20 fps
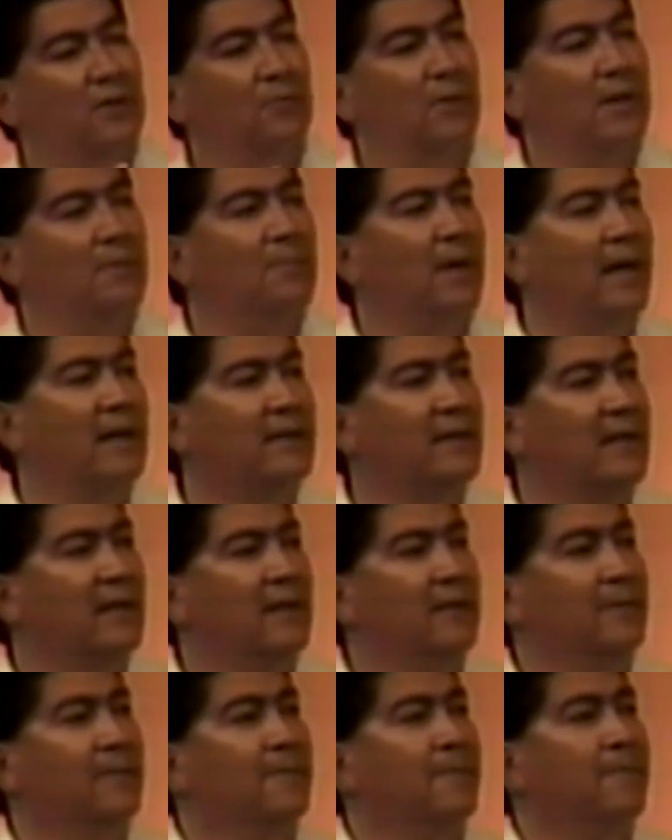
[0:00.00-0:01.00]
way back
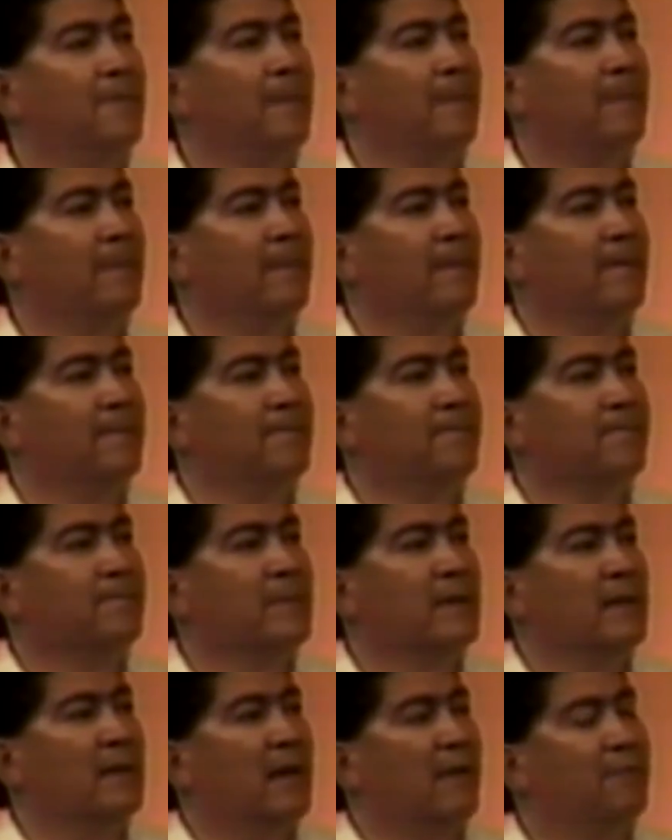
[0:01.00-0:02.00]
then.
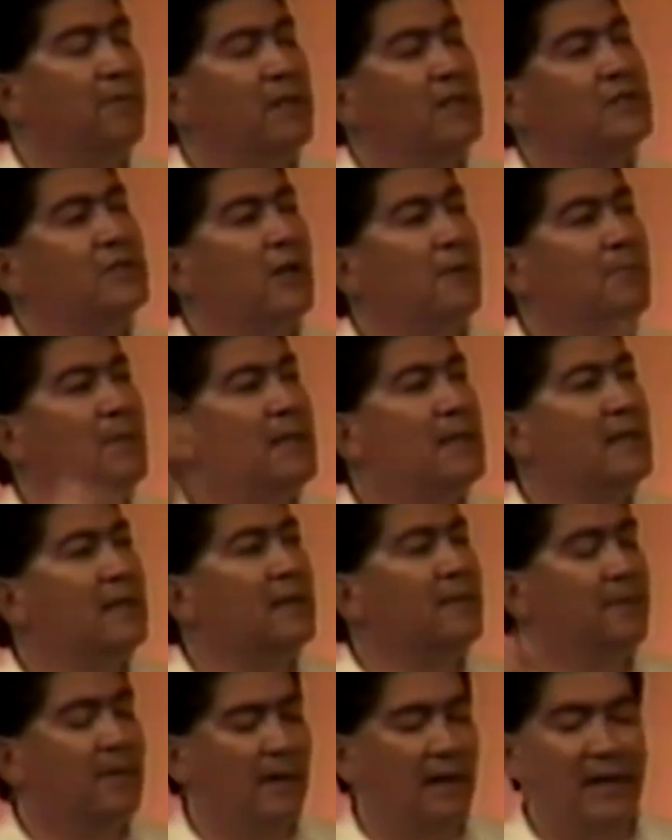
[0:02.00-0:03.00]
Finish our
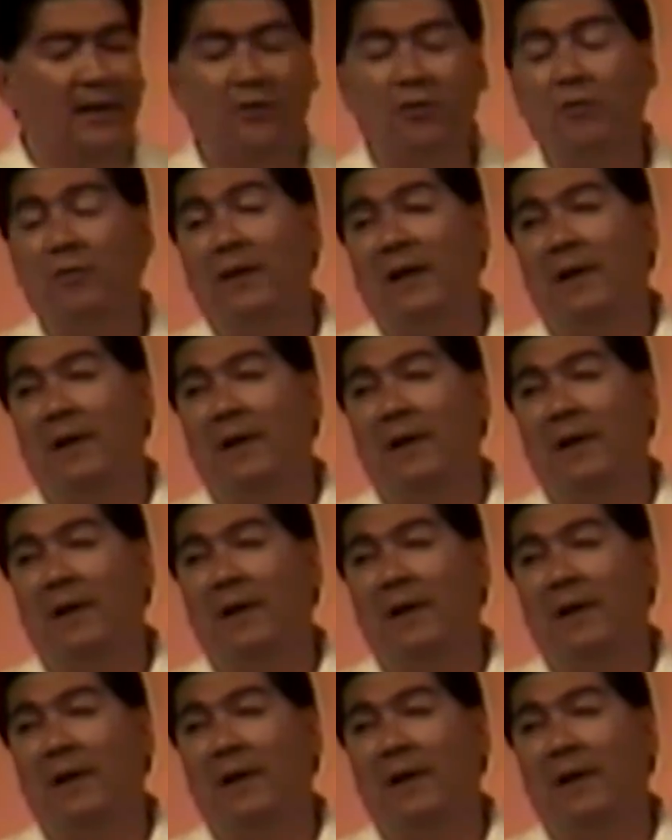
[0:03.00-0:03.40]
meeting. I go and